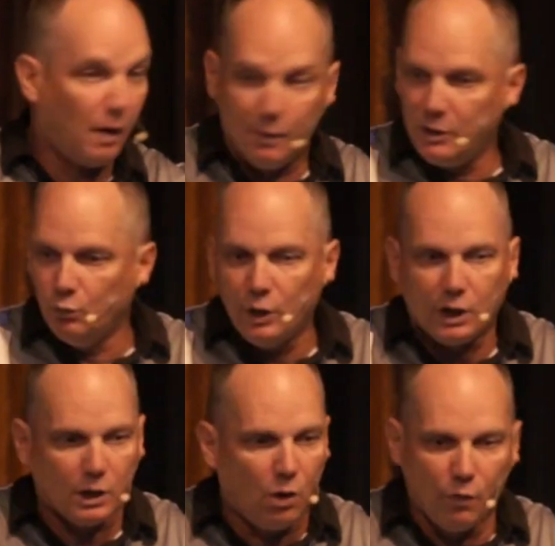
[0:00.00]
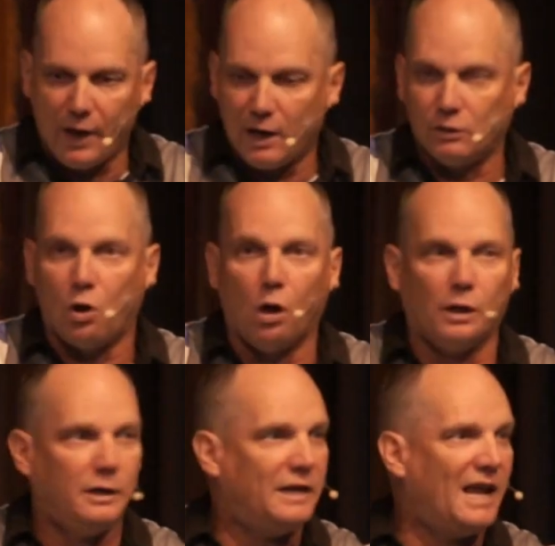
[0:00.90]
I mean, we could own that and
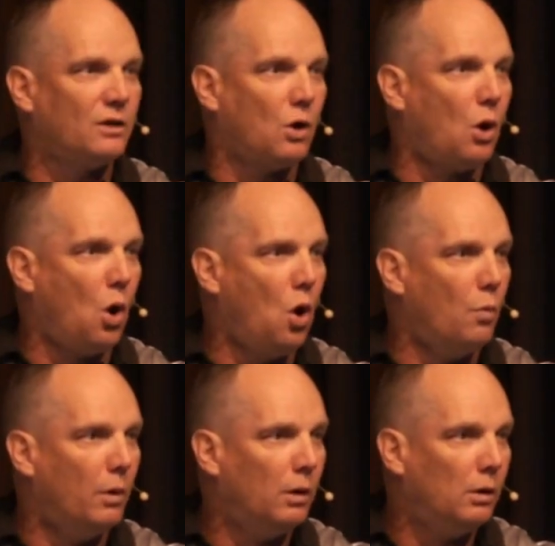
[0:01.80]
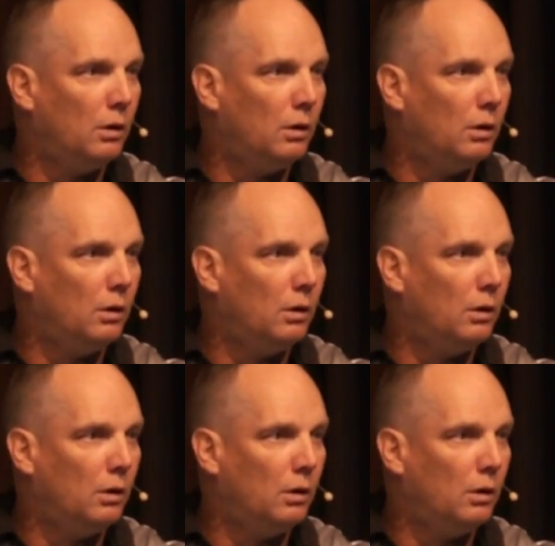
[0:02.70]
call it a day and go home.